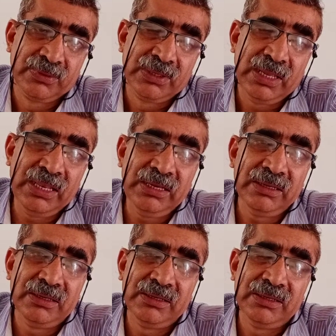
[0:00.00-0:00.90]

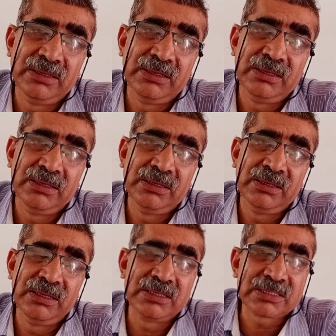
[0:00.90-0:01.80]
And
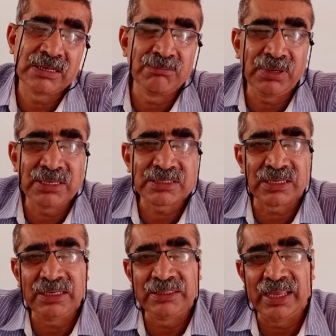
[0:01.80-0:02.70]
it is
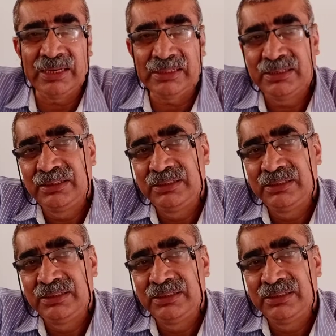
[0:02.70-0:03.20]
compulsory that